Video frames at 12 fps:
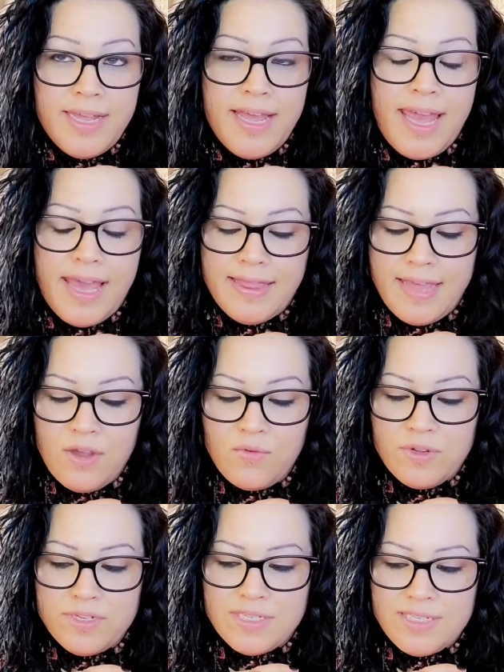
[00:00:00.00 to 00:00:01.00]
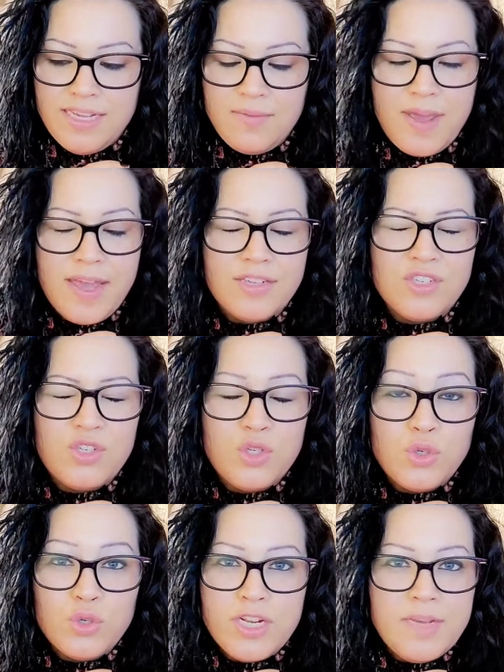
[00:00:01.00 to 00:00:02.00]
And they will seem
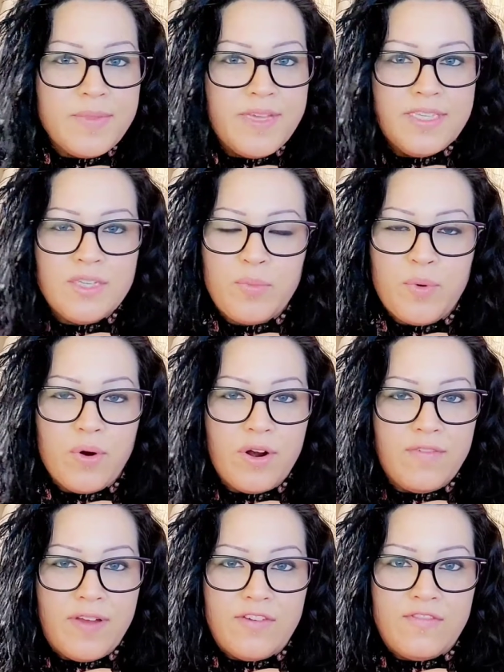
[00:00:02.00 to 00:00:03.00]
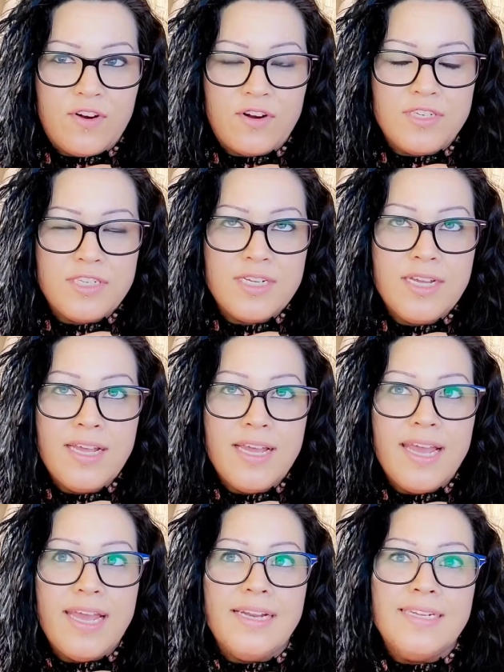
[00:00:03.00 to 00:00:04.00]
extremely supportive at first
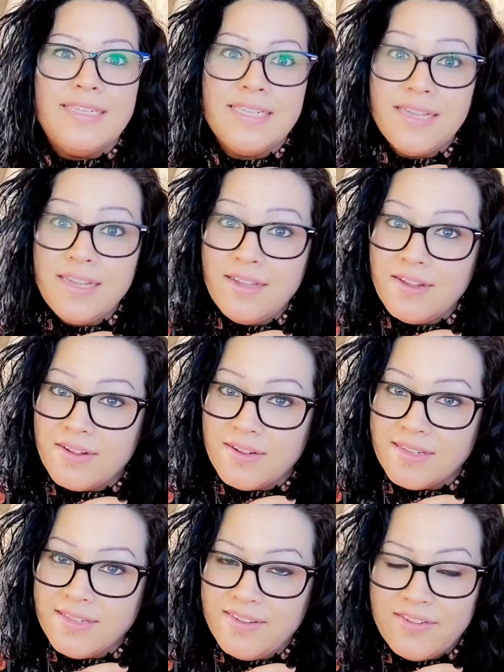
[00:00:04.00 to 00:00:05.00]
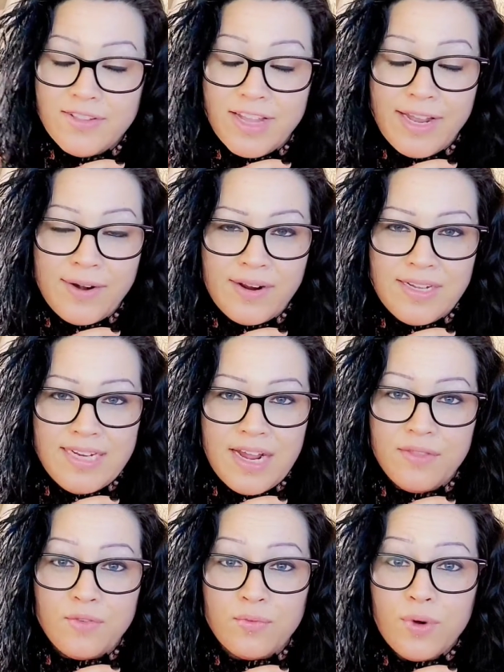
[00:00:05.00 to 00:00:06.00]
until later on
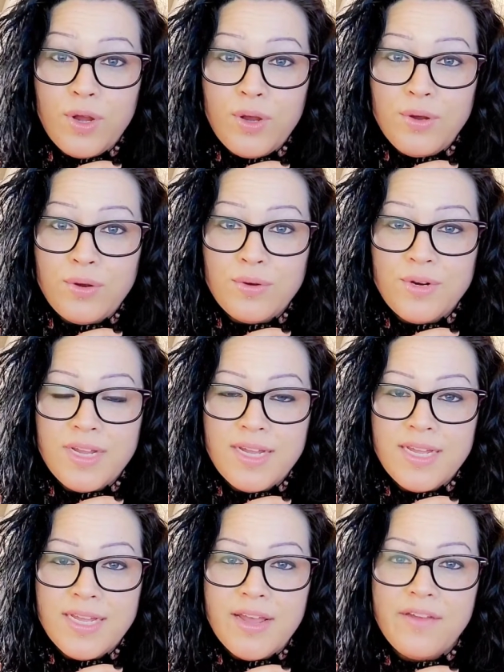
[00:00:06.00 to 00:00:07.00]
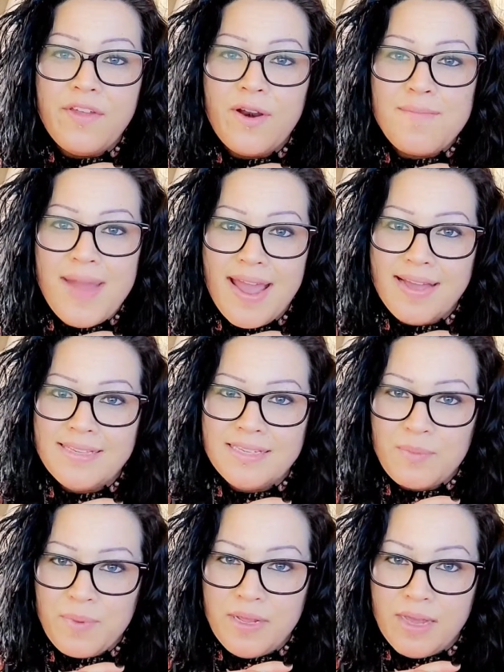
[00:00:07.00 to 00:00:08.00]
down the road, their
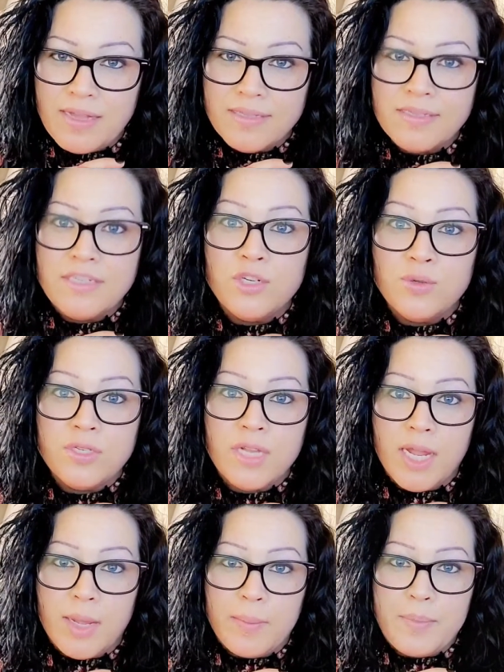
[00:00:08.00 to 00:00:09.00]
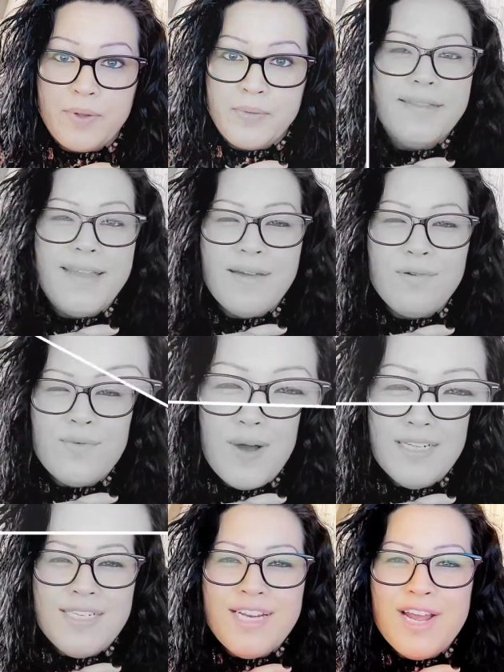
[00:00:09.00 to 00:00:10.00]
mask begins to slip. They will
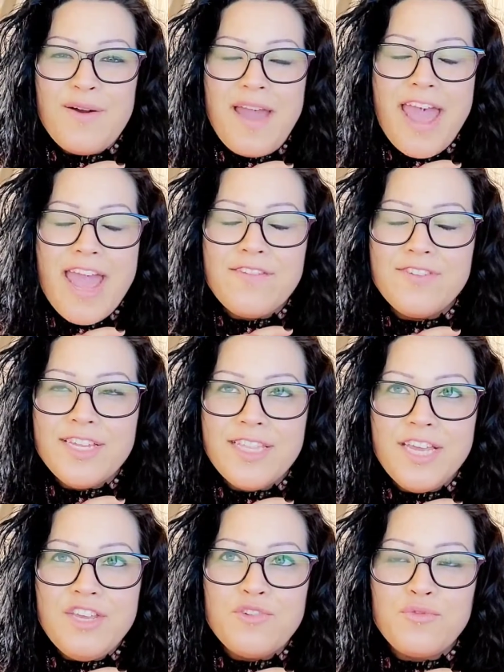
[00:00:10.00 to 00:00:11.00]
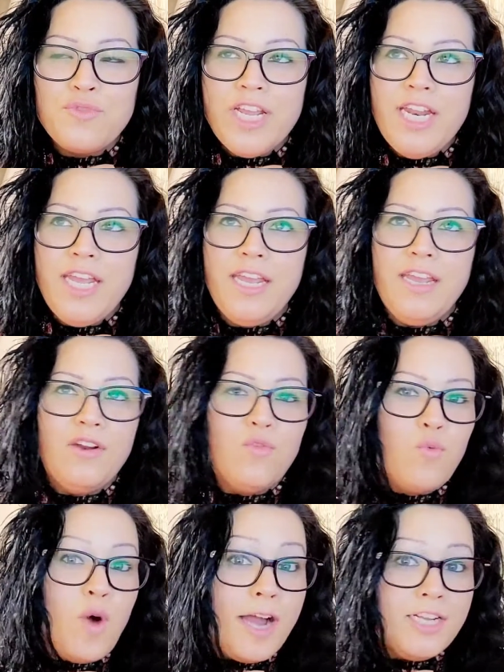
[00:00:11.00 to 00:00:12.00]
want to know everything you're reading,
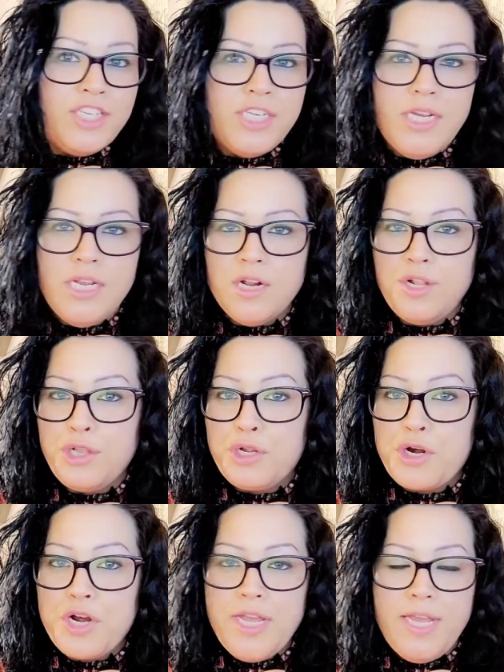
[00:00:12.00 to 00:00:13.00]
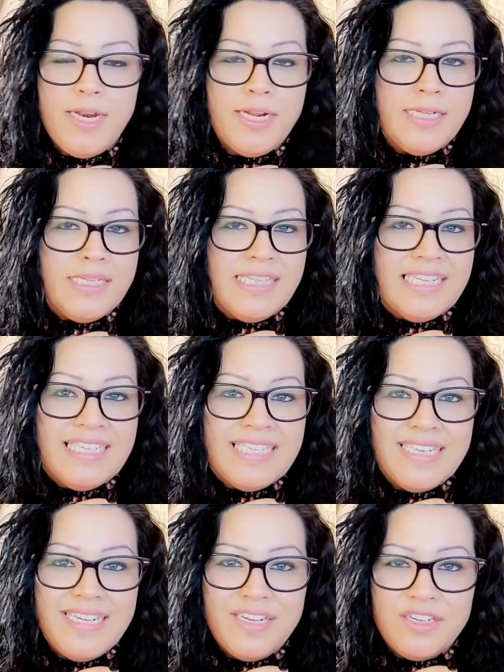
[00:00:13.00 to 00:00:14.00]
watching, learning,
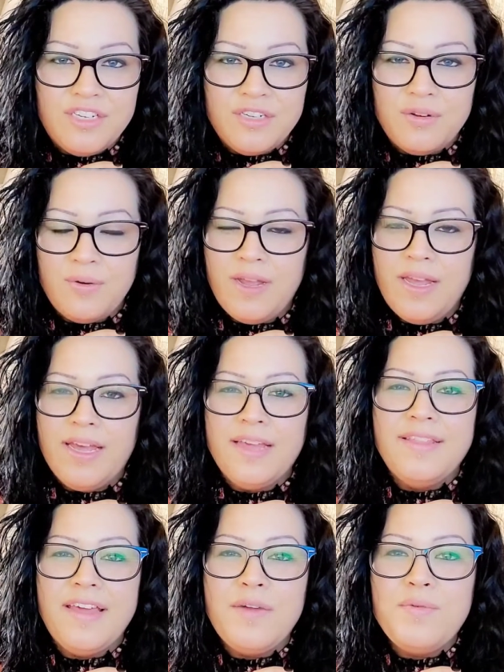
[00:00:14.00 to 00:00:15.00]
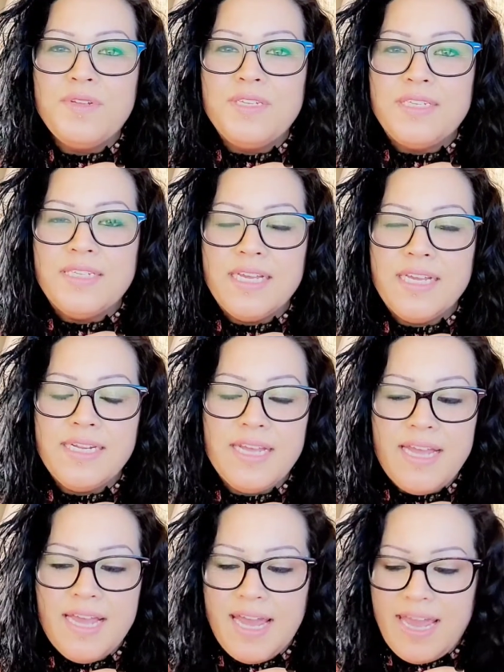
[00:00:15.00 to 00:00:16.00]
listening to. They will sit
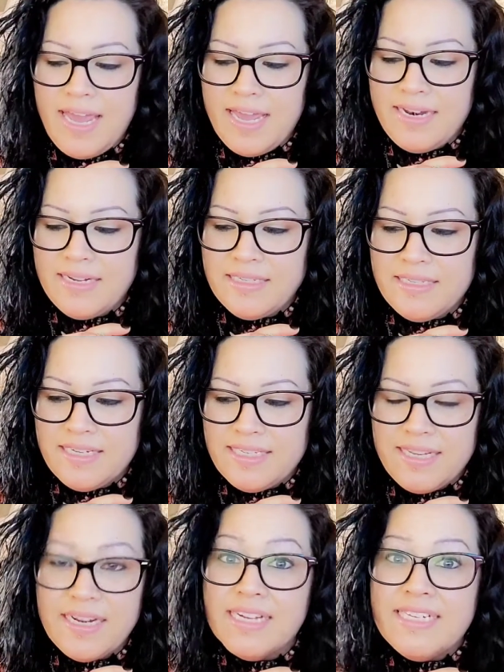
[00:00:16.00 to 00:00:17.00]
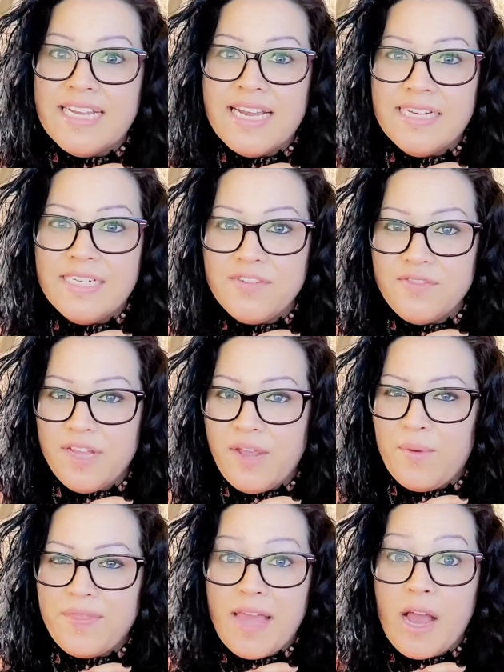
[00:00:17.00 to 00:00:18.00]
and listen attentively
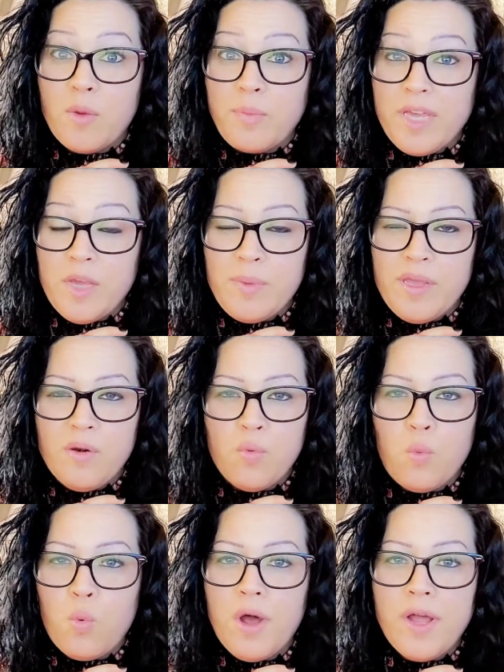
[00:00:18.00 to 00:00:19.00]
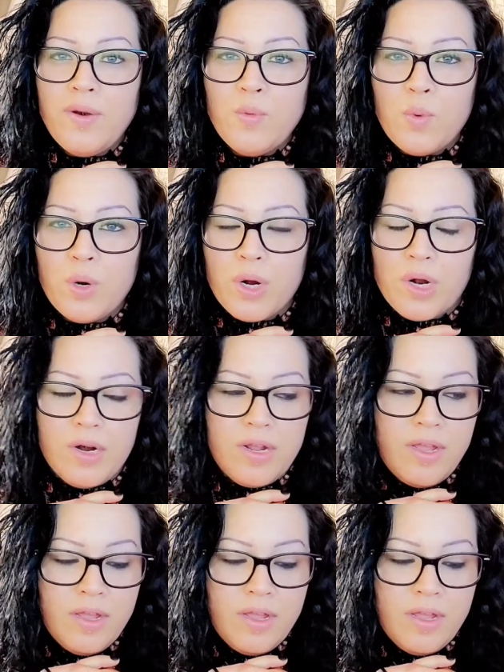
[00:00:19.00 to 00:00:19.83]
without peeping one word.